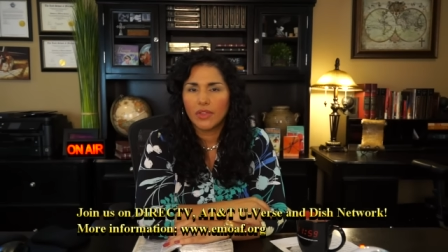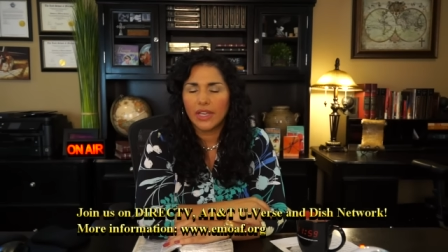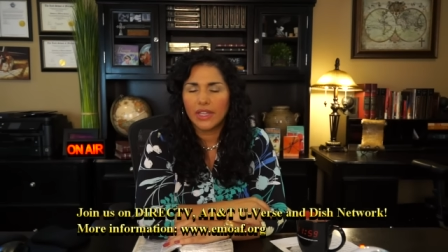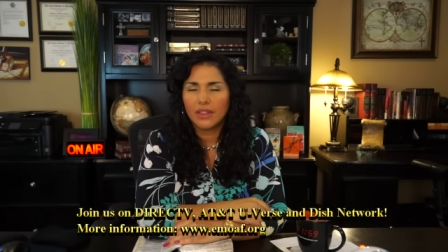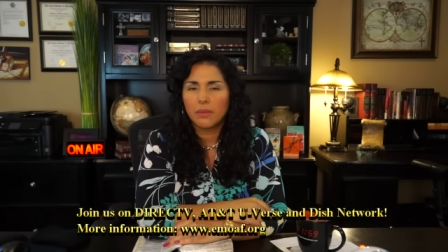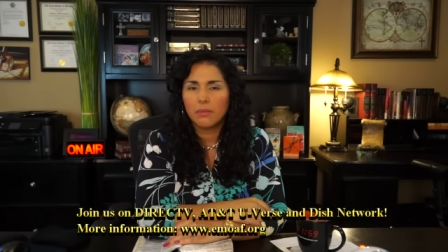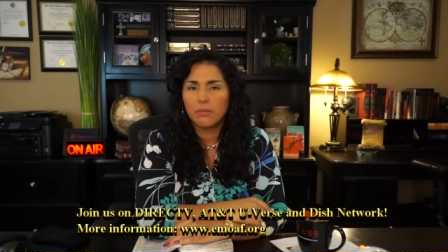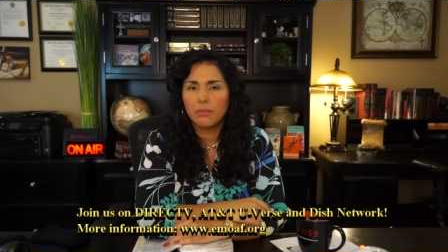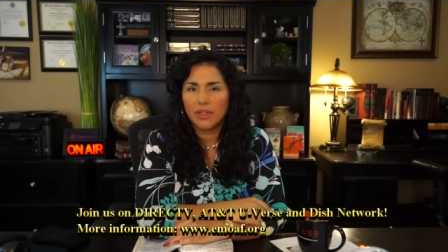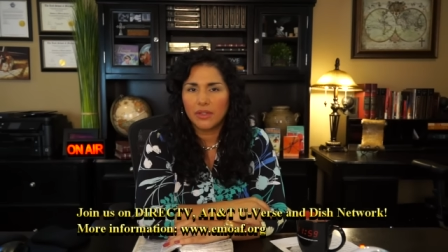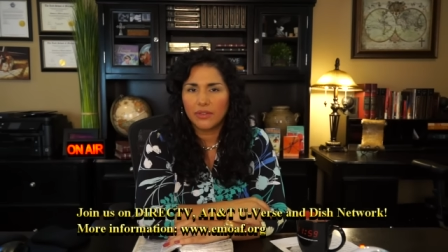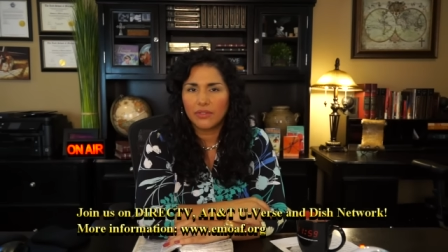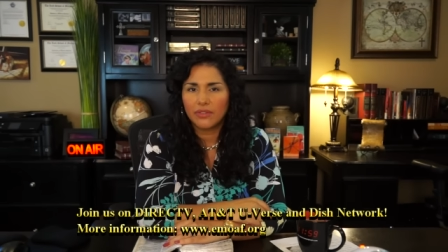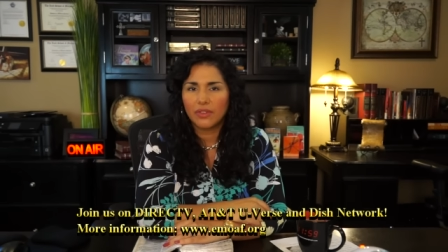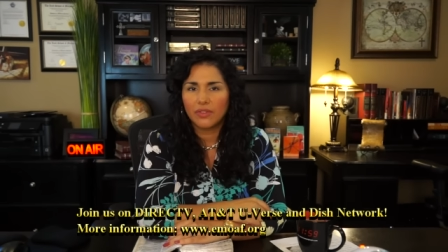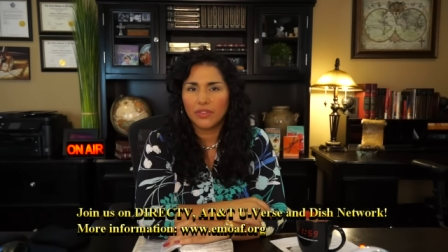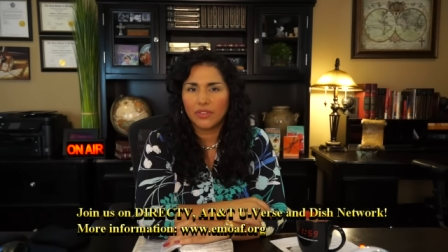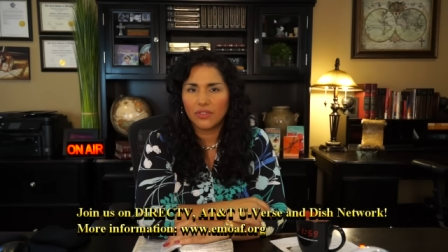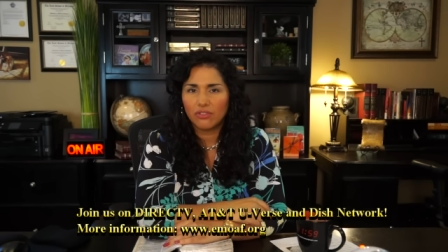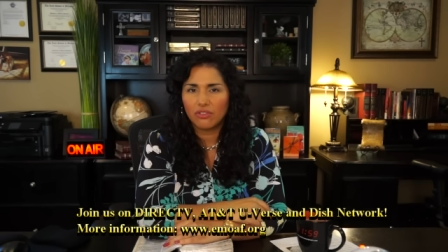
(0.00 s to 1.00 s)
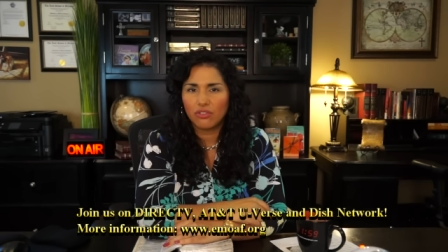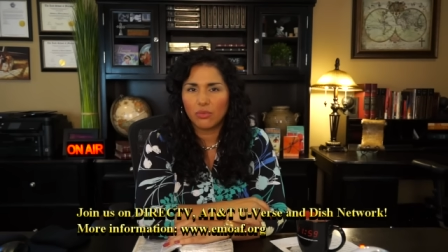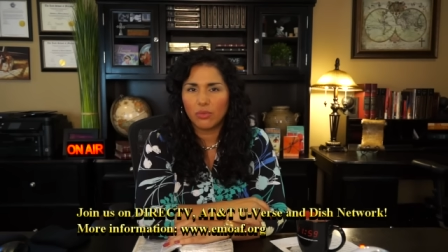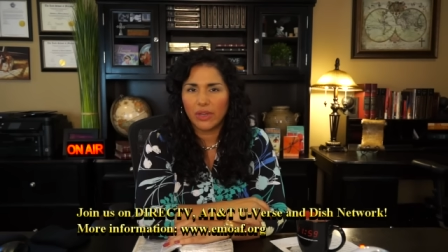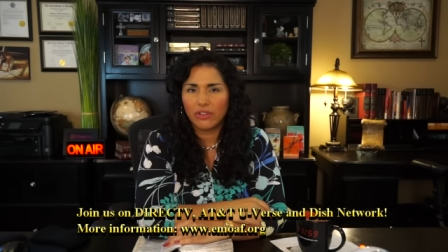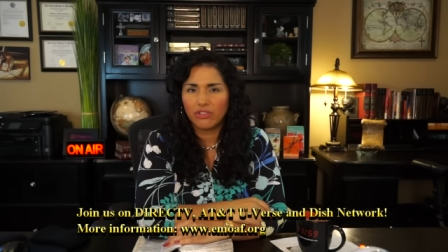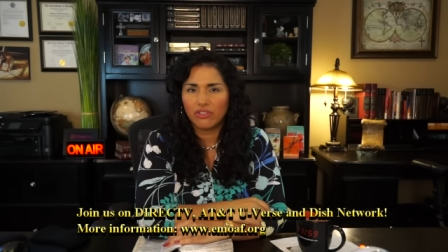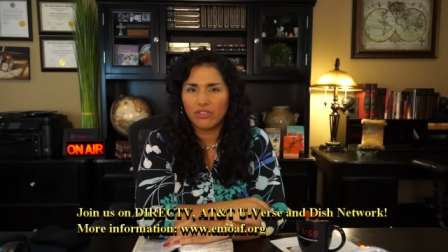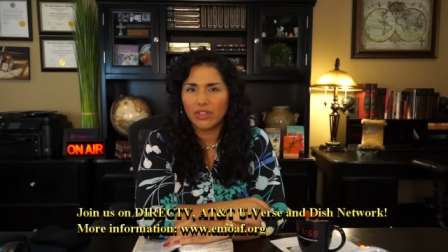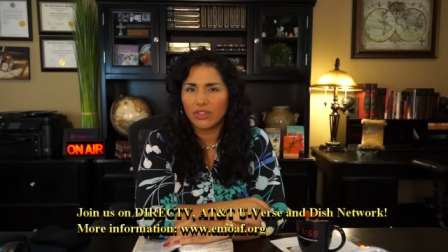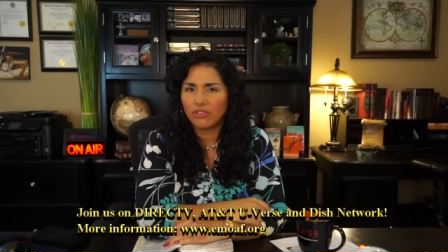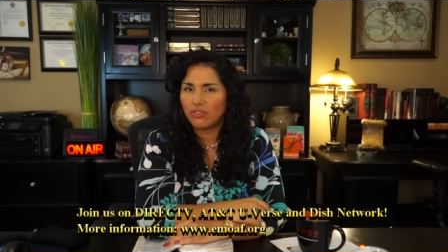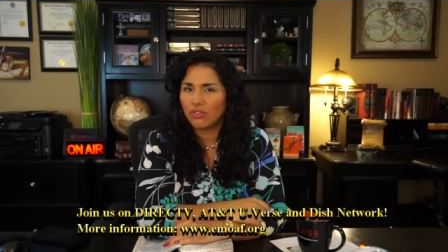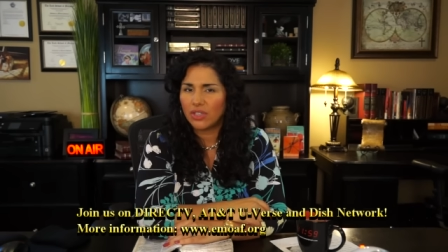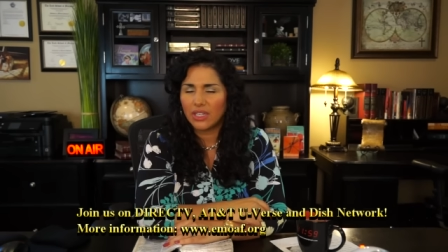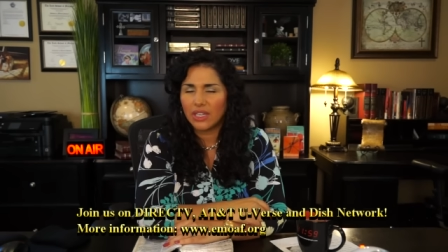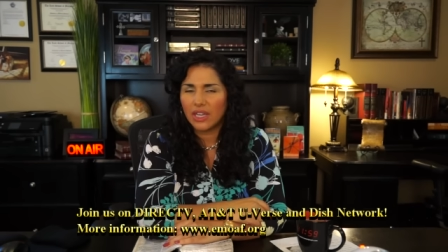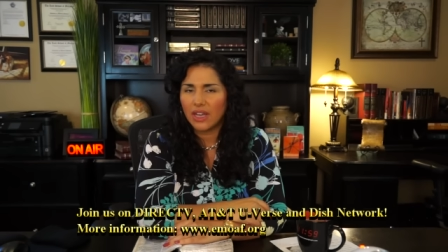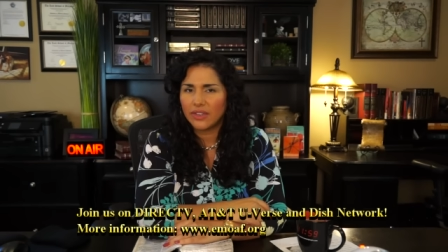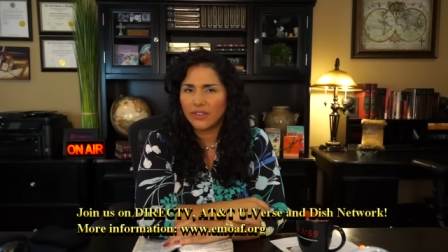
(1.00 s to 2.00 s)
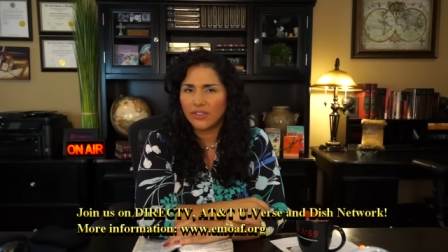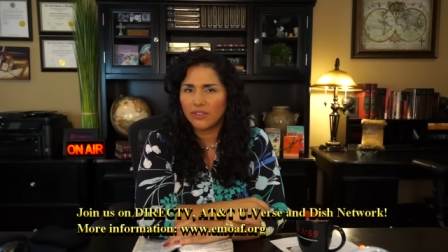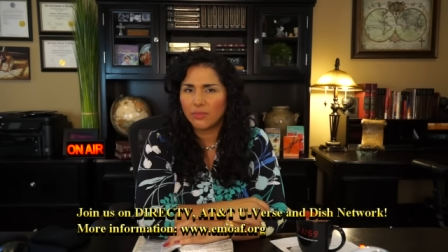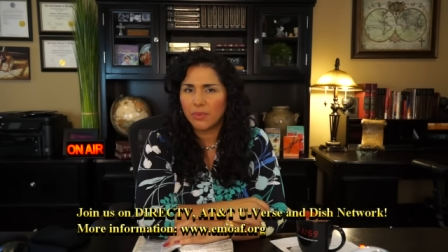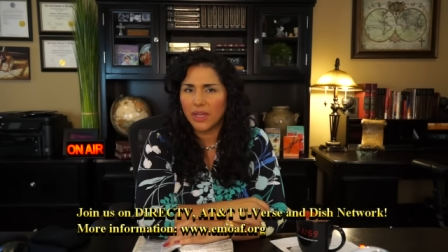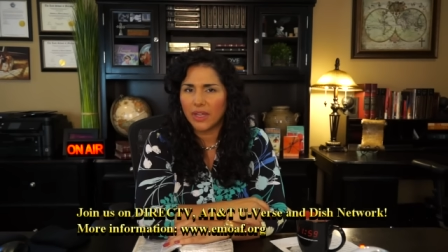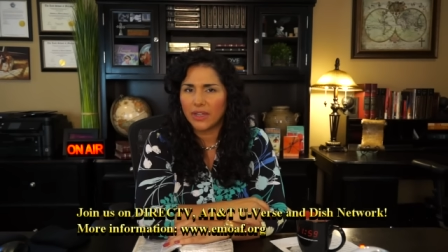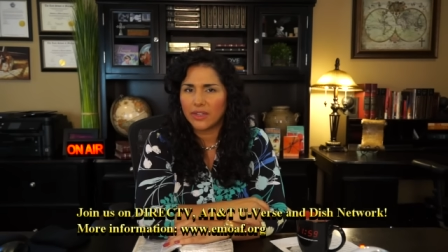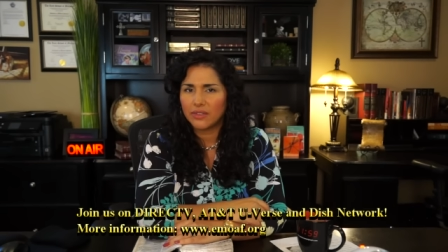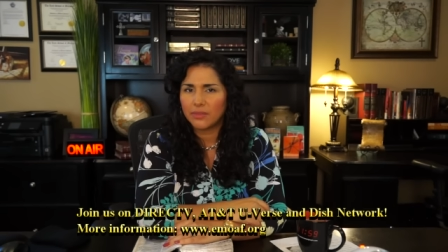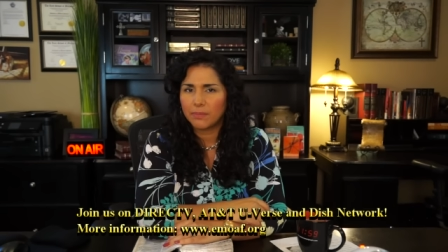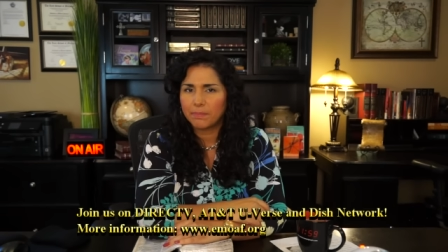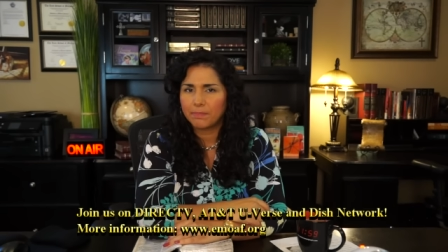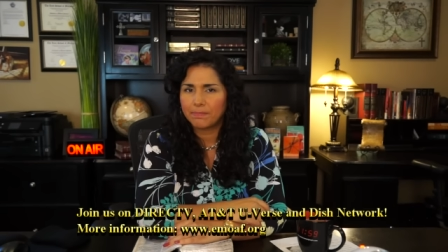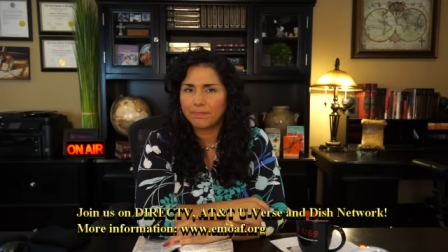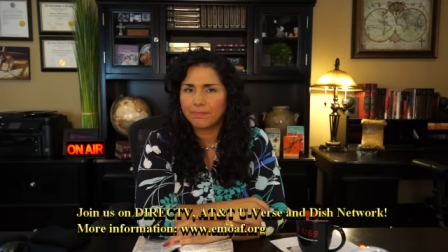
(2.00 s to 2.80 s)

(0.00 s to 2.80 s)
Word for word: in the midst of a situation that you did not expect,